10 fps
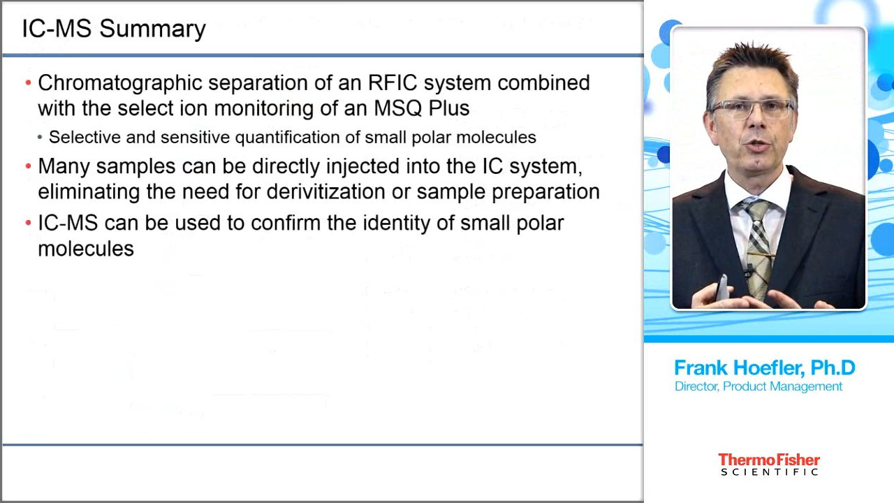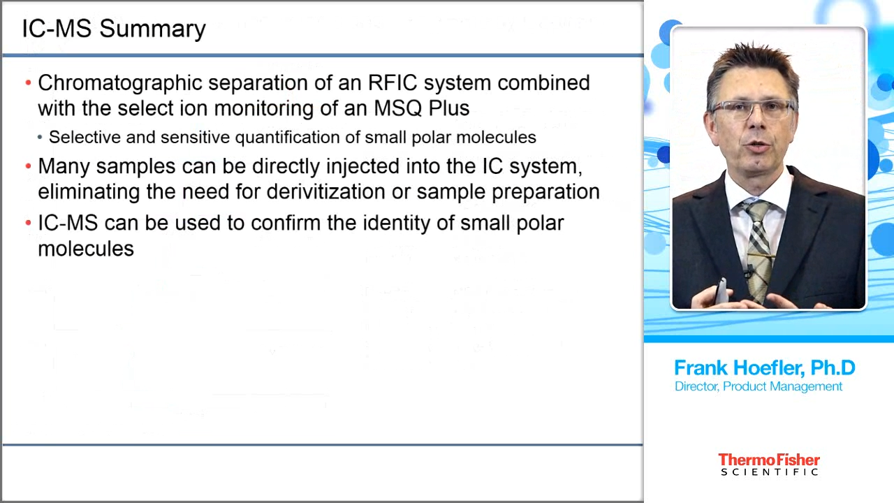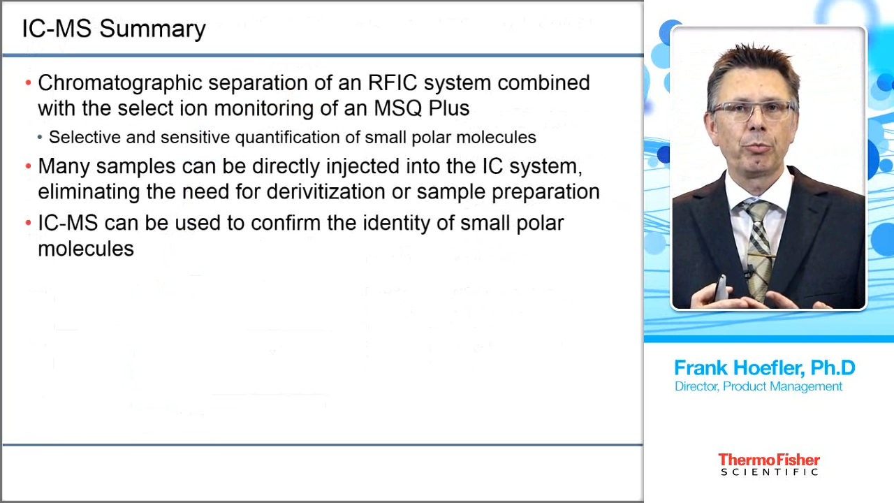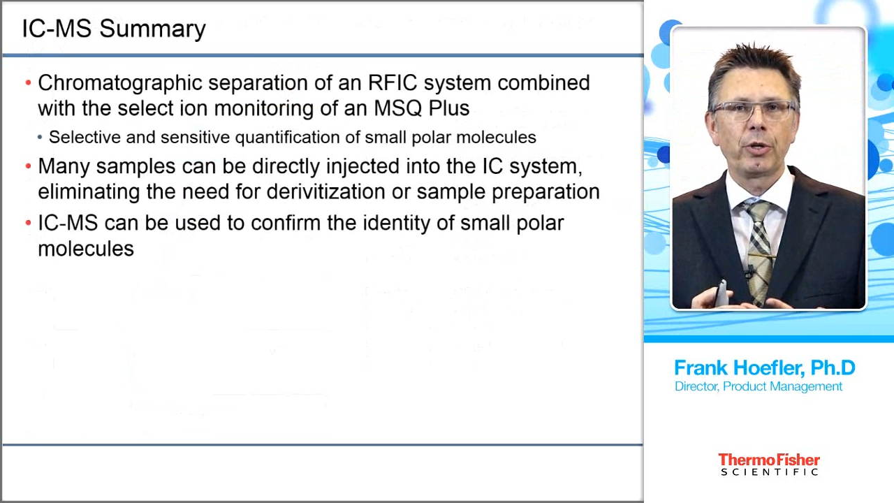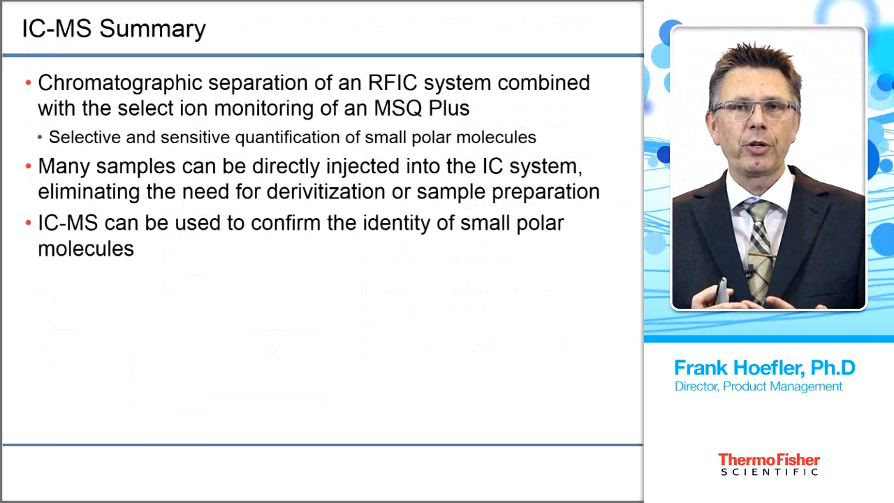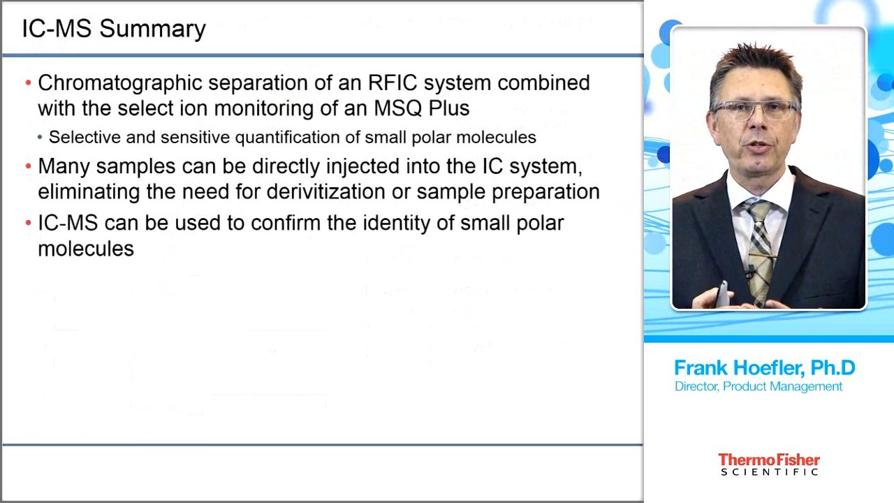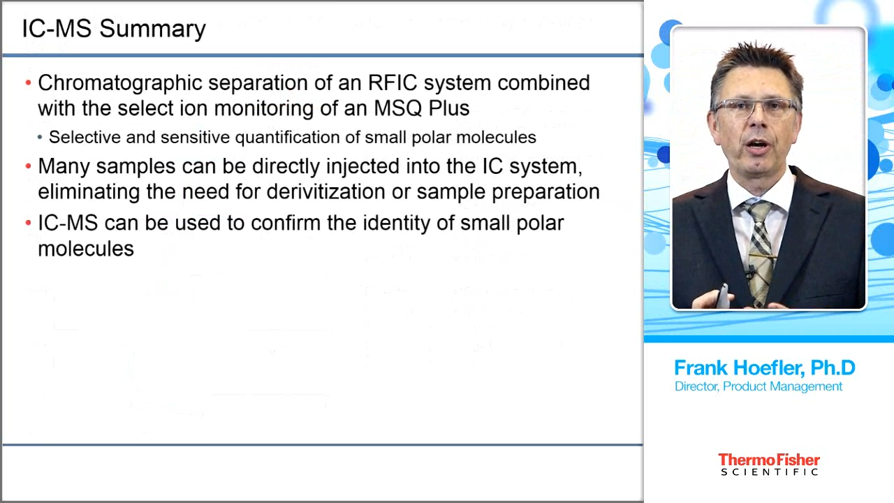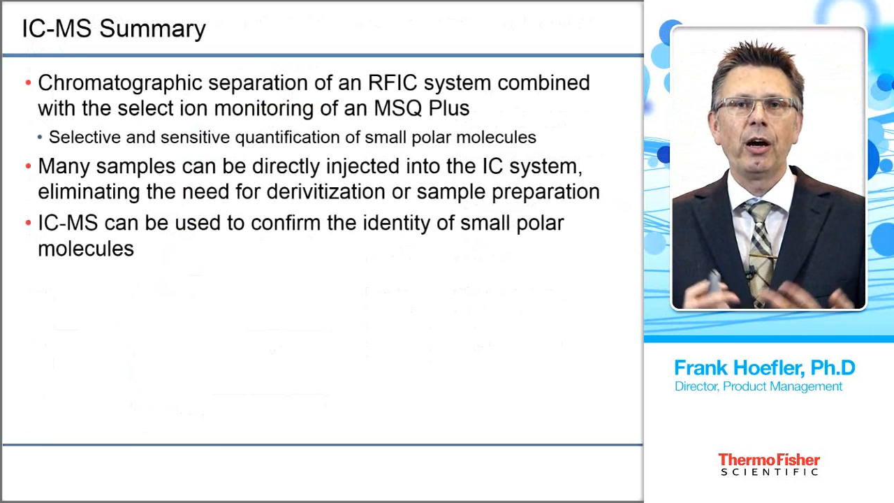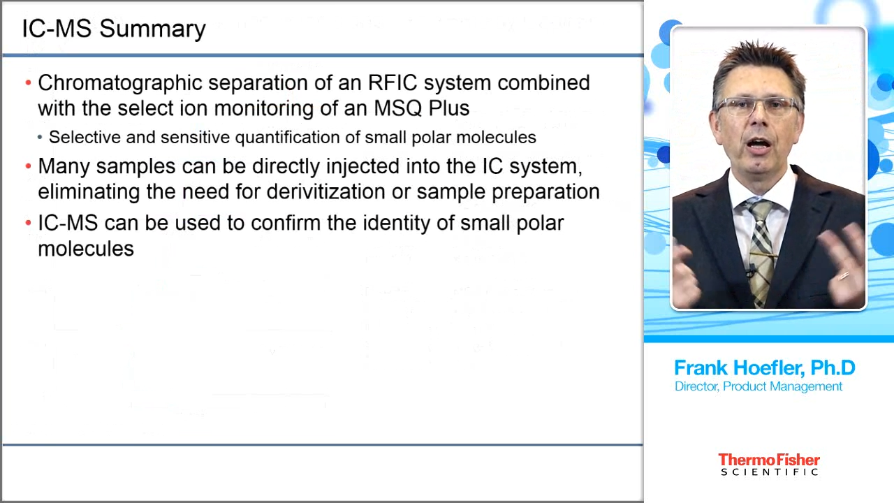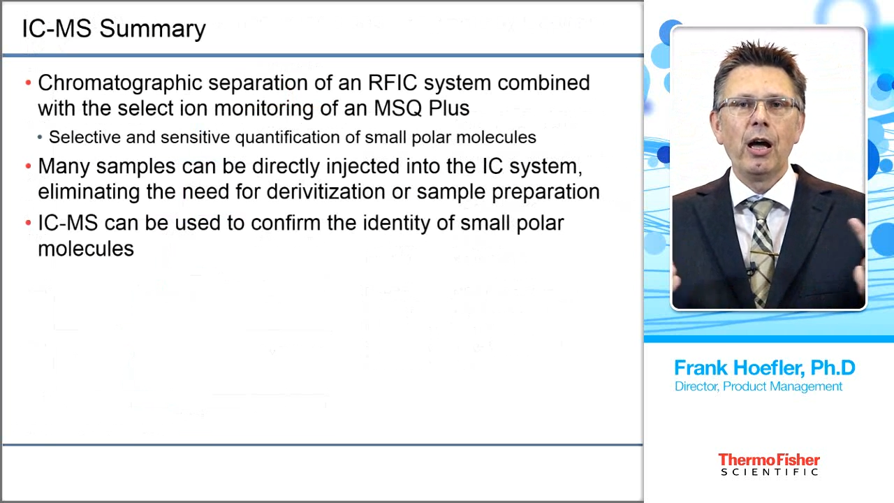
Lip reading: suppressor,